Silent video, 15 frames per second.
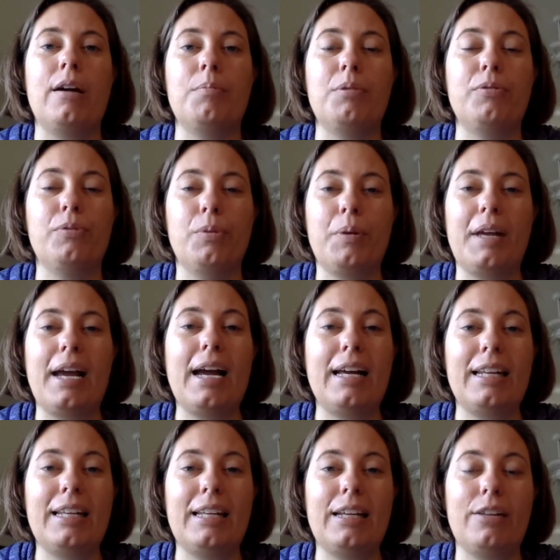before we
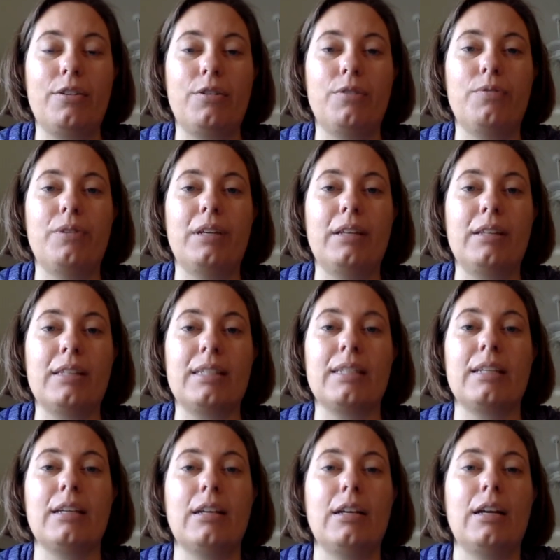add any other events.
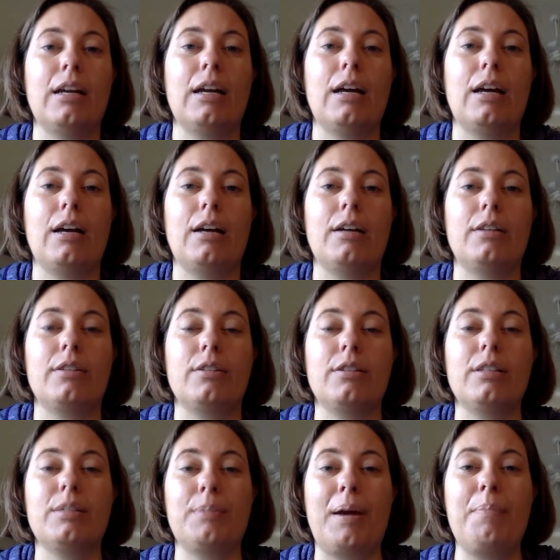So
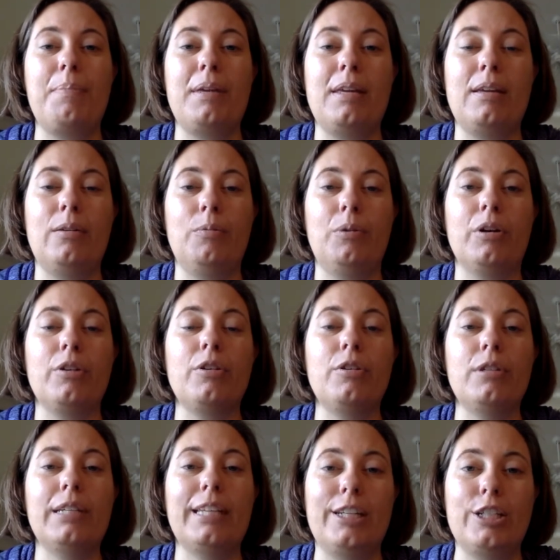this might mean, what are
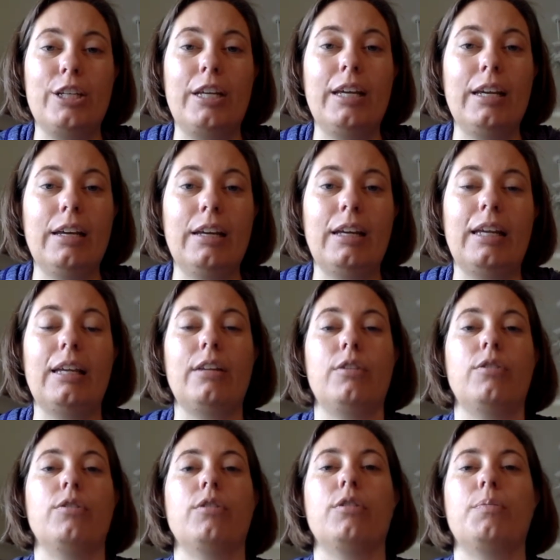you teaching in
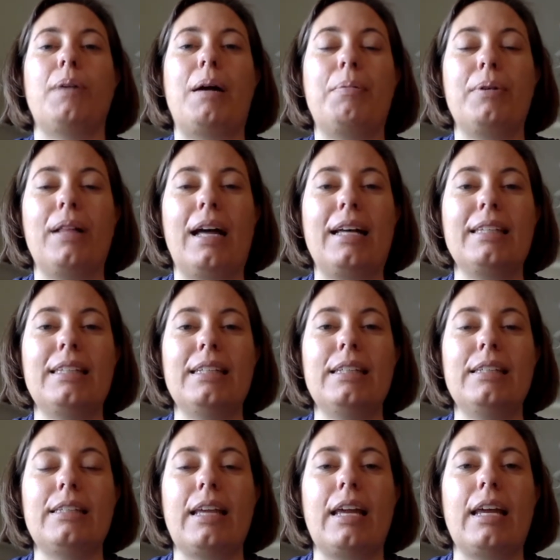your Bible
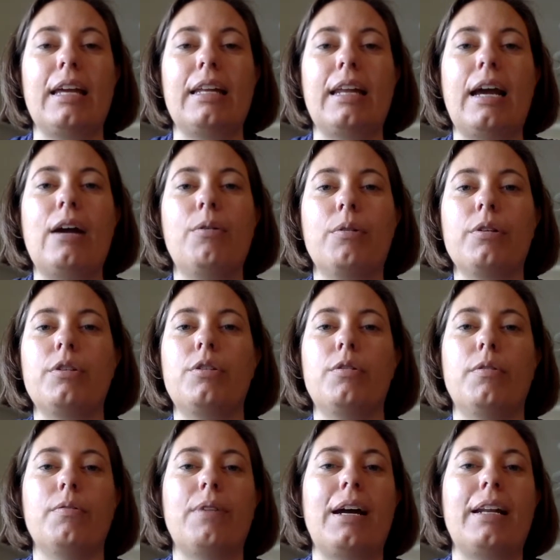classes, and how are you
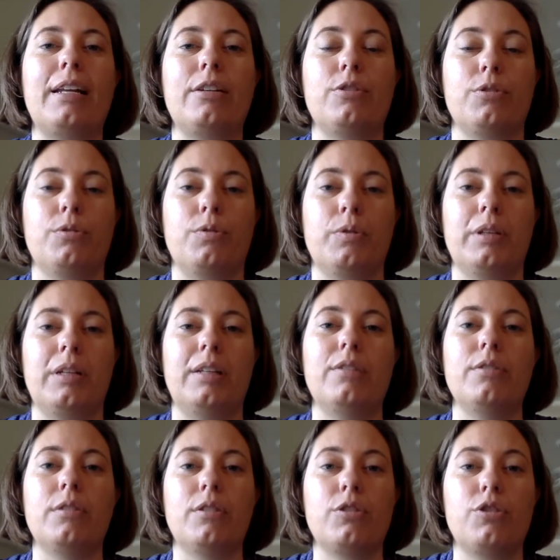inviting children
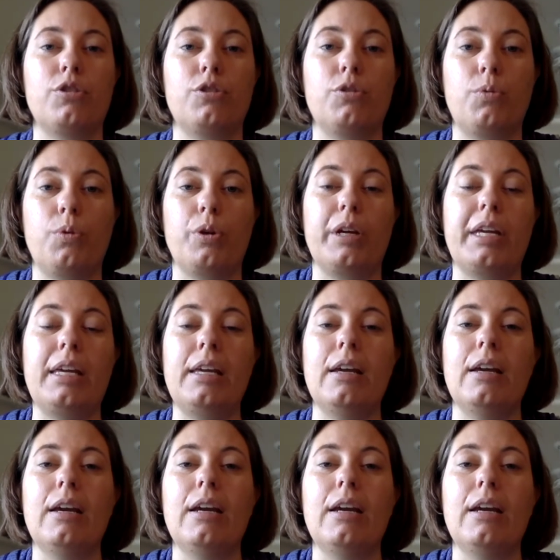into the story